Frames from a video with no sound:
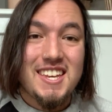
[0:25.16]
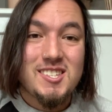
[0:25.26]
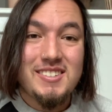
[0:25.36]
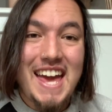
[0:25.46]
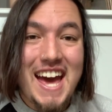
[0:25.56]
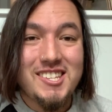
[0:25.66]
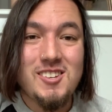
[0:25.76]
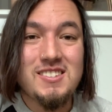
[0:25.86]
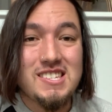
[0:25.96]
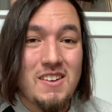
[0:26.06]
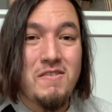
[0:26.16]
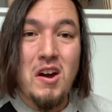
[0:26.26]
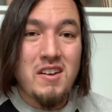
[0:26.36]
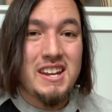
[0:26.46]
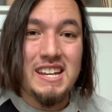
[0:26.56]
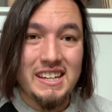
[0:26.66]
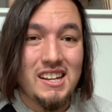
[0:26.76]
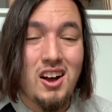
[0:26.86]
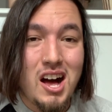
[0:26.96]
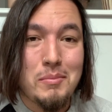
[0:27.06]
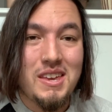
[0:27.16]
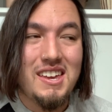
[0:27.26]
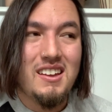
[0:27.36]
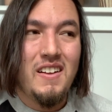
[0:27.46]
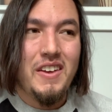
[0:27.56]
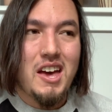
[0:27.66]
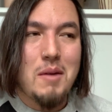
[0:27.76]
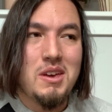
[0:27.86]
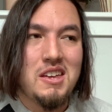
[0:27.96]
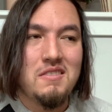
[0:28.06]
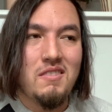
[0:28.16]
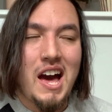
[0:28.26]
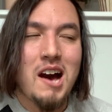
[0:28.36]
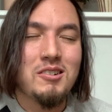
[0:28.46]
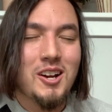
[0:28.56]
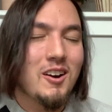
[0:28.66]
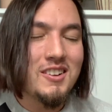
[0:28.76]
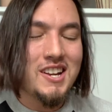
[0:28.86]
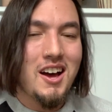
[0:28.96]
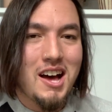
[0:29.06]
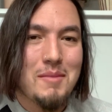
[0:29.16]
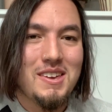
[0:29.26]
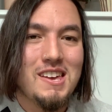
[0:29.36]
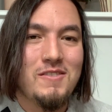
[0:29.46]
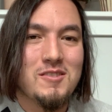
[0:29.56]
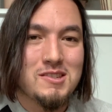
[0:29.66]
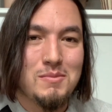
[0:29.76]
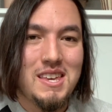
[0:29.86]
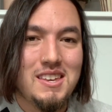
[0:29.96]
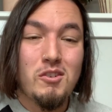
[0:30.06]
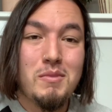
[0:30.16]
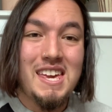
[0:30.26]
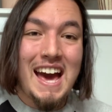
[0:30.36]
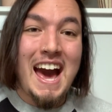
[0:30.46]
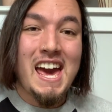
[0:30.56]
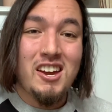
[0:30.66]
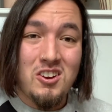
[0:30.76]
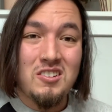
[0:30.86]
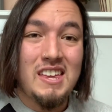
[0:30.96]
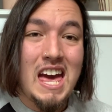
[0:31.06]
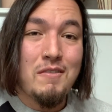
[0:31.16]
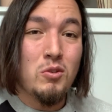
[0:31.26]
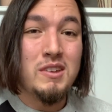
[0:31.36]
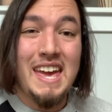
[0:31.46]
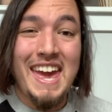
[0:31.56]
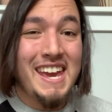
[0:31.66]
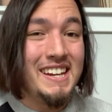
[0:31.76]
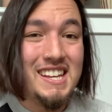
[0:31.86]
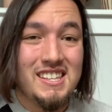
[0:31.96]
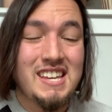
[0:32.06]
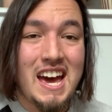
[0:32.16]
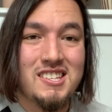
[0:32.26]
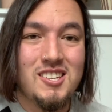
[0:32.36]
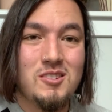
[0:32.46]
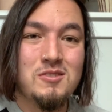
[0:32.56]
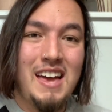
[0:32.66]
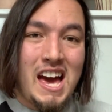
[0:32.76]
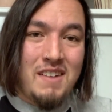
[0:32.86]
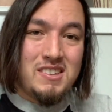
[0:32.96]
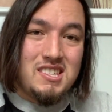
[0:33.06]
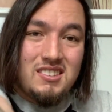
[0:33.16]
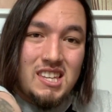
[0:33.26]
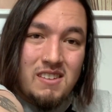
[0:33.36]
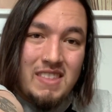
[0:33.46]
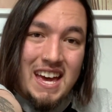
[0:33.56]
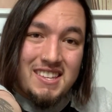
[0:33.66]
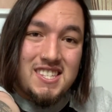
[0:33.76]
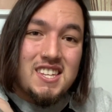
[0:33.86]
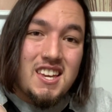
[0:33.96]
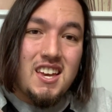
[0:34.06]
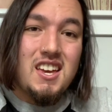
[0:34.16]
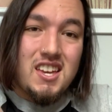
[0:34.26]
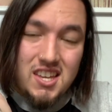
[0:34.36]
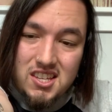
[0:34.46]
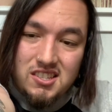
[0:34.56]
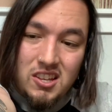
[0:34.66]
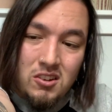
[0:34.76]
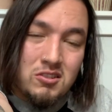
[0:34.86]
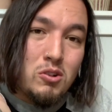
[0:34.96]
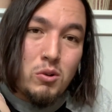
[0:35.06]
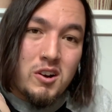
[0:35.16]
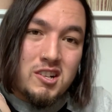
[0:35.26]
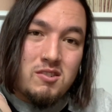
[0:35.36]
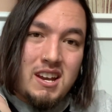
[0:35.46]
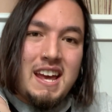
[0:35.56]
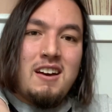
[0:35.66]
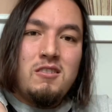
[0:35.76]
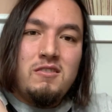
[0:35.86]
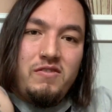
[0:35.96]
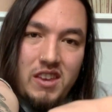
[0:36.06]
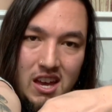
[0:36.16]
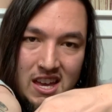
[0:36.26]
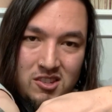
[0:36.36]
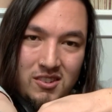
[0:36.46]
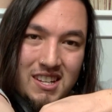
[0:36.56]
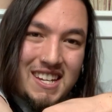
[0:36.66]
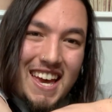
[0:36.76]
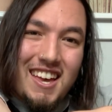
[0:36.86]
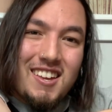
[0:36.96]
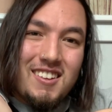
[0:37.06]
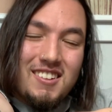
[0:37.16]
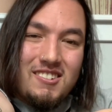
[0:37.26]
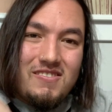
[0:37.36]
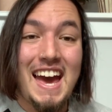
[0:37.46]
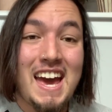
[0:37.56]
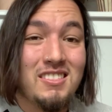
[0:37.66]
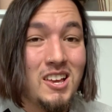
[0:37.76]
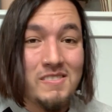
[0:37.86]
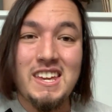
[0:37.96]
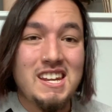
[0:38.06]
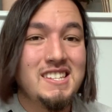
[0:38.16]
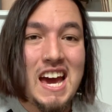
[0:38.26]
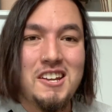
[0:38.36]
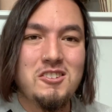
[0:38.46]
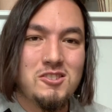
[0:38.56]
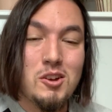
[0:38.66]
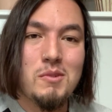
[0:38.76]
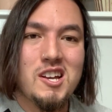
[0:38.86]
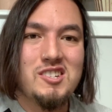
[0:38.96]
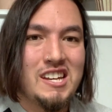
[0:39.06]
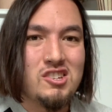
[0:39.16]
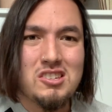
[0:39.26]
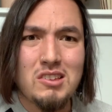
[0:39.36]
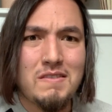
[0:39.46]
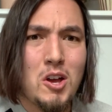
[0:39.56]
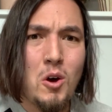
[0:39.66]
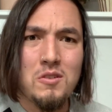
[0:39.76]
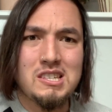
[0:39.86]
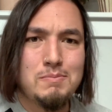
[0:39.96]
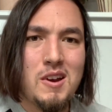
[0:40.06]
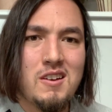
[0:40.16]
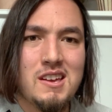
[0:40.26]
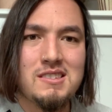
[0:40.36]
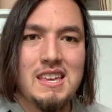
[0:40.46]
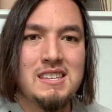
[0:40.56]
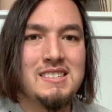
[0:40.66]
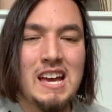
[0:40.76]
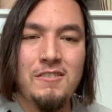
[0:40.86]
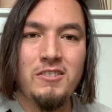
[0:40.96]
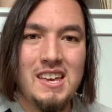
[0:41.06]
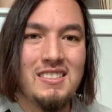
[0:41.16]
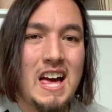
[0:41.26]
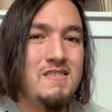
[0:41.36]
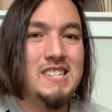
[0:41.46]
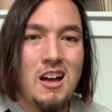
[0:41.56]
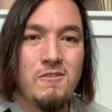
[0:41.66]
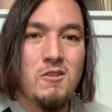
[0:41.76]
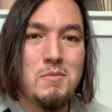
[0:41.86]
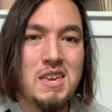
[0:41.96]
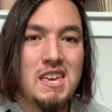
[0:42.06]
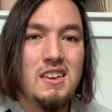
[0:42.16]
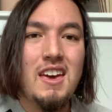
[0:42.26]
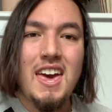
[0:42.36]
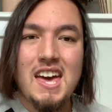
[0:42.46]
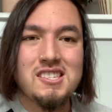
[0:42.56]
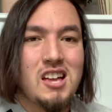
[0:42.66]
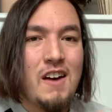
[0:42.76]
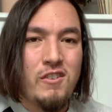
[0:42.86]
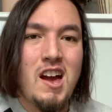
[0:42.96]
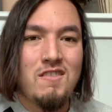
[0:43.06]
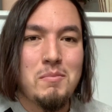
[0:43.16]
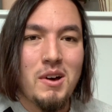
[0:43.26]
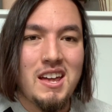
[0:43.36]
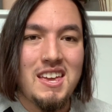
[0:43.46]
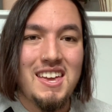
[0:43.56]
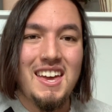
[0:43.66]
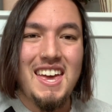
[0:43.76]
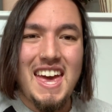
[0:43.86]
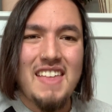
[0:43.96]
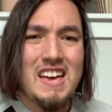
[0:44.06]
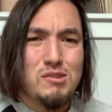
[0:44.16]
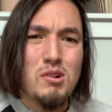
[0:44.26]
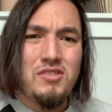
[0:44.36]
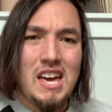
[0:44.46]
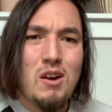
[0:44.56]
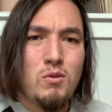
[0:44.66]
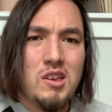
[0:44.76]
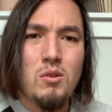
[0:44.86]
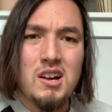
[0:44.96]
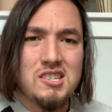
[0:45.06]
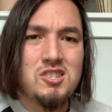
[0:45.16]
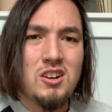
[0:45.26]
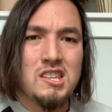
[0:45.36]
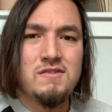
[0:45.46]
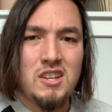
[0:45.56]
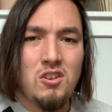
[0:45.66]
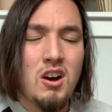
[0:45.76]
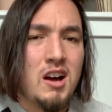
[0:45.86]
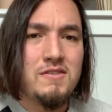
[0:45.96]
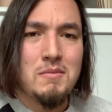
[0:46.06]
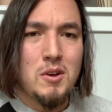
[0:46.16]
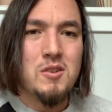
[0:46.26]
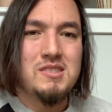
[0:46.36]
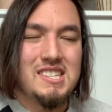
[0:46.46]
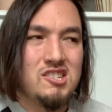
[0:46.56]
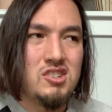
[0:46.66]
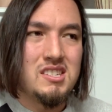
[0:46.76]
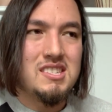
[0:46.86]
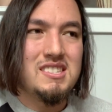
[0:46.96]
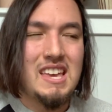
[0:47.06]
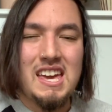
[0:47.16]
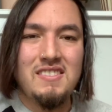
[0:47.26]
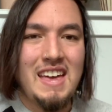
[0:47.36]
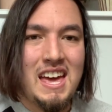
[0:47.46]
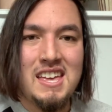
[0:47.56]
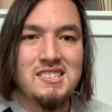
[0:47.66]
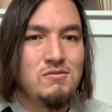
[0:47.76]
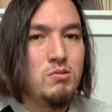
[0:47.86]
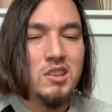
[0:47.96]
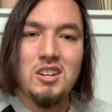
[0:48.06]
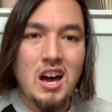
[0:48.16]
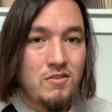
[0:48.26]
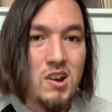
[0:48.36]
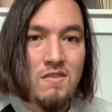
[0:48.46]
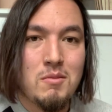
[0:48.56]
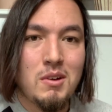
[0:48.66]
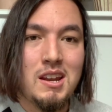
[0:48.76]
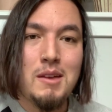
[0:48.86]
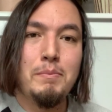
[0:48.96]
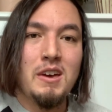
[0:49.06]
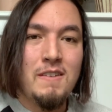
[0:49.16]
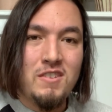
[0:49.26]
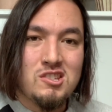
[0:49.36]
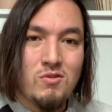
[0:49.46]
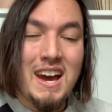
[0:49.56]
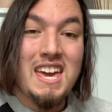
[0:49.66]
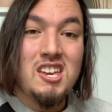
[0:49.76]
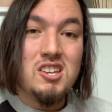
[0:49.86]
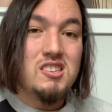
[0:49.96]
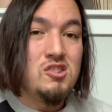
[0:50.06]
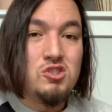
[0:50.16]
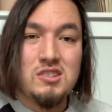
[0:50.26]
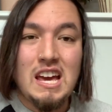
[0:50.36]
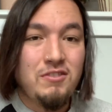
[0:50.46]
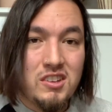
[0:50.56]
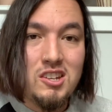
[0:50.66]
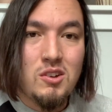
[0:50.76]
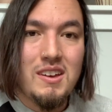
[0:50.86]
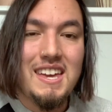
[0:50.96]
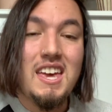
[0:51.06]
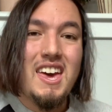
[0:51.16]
So tattoos is a very addicting hobby. I mean, I would call it a hobby if it was me. For me, I currently have only 18 tattoos. I have a sleeve that's still in the works right now, as you can tell. I love getting tattoos so much. I just love the whole experience. It's definitely a lifestyle for me. It's not for everybody. And that's one thing I really want to start this video off the most, is just saying that it's really not for everybody. But if it's right, you should definitely do it.